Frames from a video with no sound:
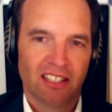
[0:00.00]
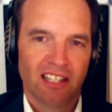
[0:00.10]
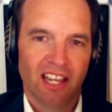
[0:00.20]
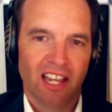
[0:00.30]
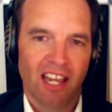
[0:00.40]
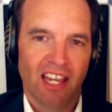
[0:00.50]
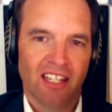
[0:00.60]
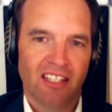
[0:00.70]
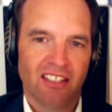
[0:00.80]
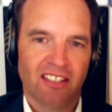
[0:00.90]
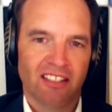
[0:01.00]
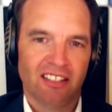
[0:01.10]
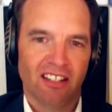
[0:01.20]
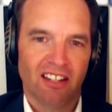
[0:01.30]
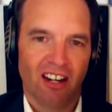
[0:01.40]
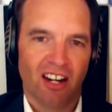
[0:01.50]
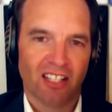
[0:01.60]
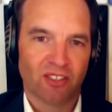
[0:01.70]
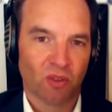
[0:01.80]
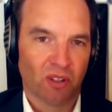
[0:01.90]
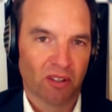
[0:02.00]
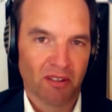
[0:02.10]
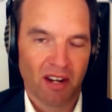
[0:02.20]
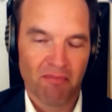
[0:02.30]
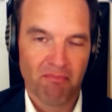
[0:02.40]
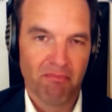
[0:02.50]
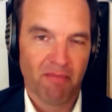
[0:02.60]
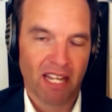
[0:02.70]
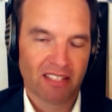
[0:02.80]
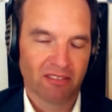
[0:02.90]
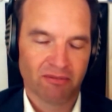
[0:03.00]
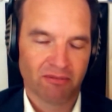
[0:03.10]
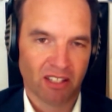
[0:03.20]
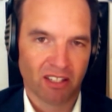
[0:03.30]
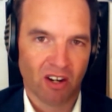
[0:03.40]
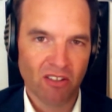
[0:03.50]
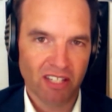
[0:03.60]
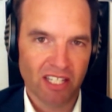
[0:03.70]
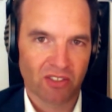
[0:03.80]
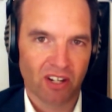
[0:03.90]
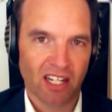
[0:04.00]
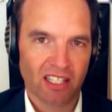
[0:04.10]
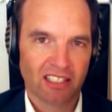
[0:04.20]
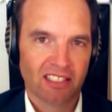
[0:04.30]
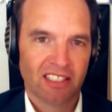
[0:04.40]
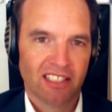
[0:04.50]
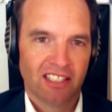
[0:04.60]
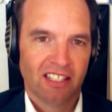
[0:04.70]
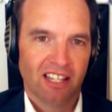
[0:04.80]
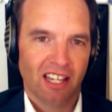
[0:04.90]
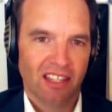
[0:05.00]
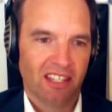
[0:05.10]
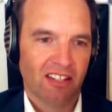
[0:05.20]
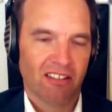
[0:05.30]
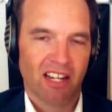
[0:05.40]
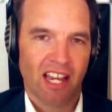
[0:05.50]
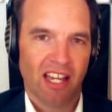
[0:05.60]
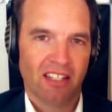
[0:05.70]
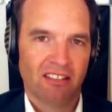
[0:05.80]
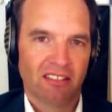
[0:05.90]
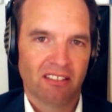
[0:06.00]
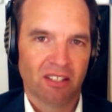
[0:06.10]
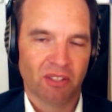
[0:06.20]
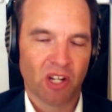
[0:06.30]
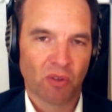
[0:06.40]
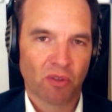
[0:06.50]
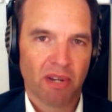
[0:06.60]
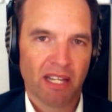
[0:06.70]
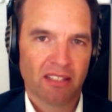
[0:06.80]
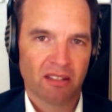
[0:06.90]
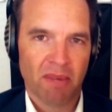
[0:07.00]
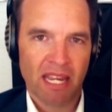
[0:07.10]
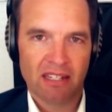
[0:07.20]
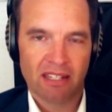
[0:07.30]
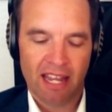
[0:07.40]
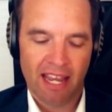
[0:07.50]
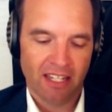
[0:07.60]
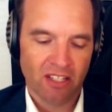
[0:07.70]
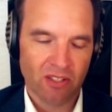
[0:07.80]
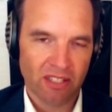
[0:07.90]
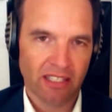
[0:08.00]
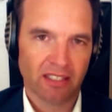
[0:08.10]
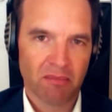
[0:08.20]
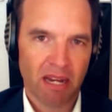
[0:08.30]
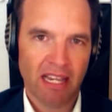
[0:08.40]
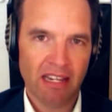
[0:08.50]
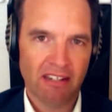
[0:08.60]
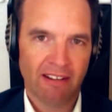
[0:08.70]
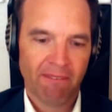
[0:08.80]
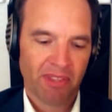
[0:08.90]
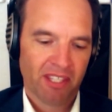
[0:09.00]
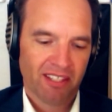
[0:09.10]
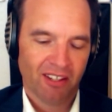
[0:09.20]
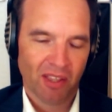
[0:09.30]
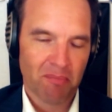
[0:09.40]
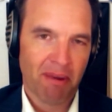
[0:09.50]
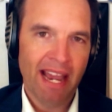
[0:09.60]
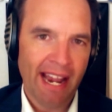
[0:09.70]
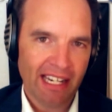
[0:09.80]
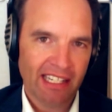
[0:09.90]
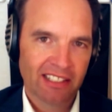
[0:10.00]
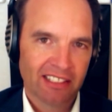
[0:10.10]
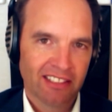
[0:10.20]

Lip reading: and I saw a massive, concrete truck, and there it had, it was Golden Bay cement, and it had New Zealand made on the back,